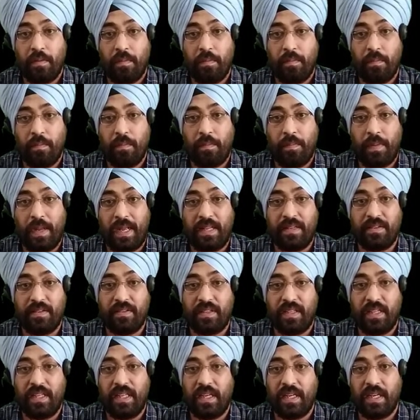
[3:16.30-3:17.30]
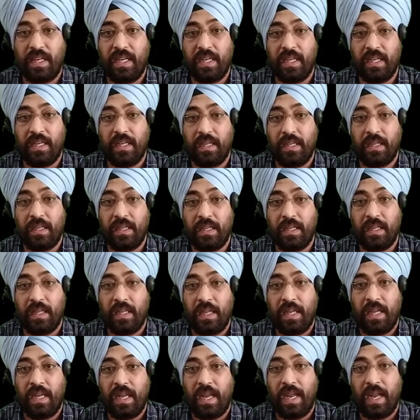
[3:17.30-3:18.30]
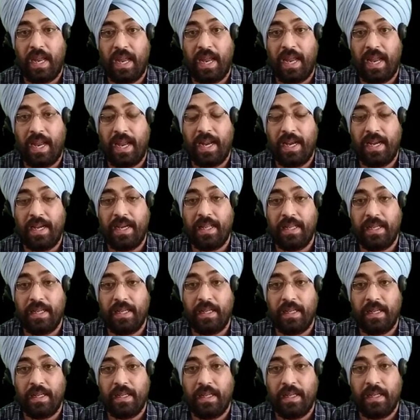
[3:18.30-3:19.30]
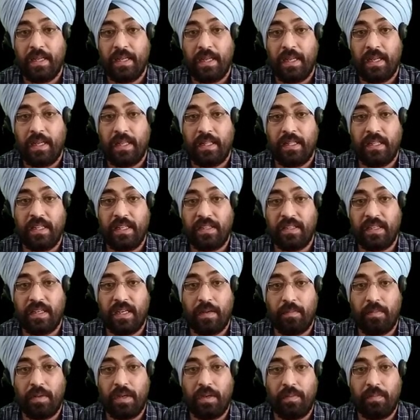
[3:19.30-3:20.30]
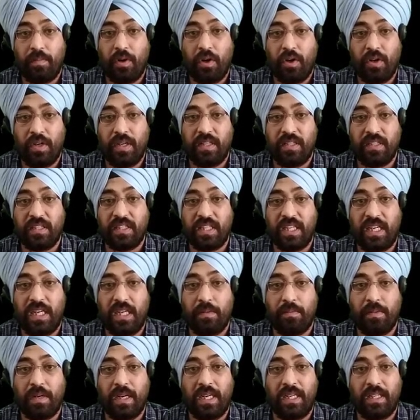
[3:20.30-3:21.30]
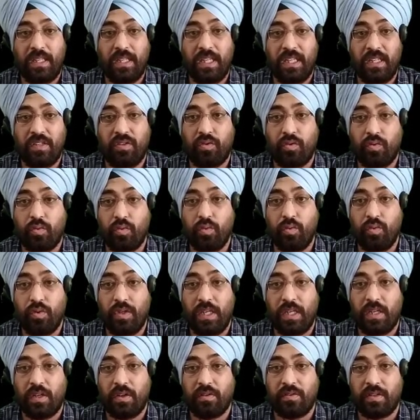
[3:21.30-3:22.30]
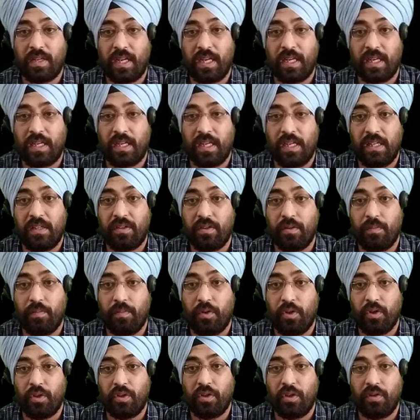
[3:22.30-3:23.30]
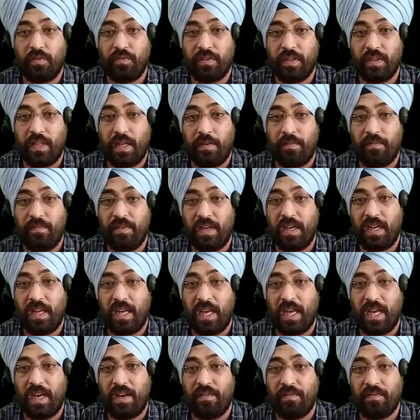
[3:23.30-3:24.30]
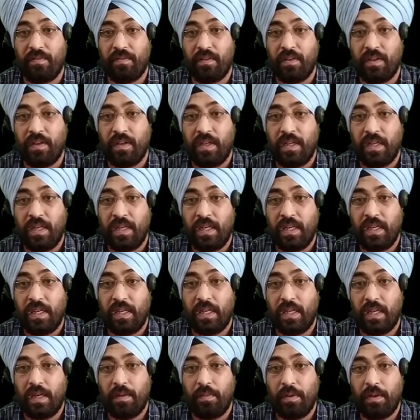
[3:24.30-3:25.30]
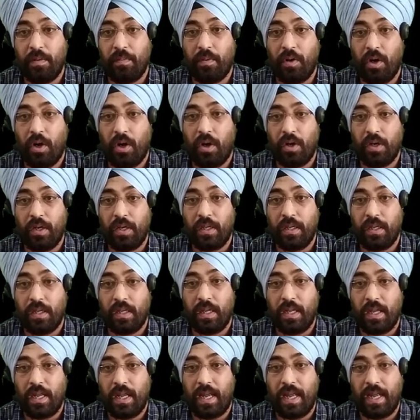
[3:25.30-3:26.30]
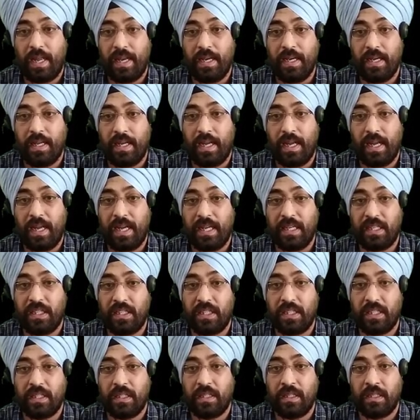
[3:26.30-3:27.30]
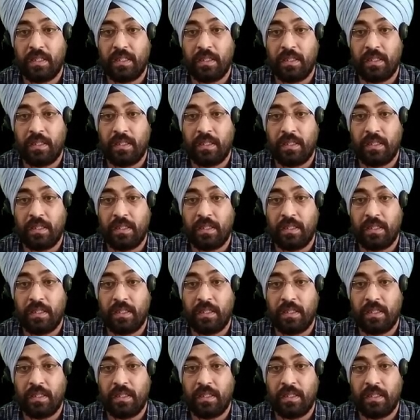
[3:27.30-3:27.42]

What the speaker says: benzene ring, and this double bond is shared by these two heterocycles. So both of them will have double bond NH,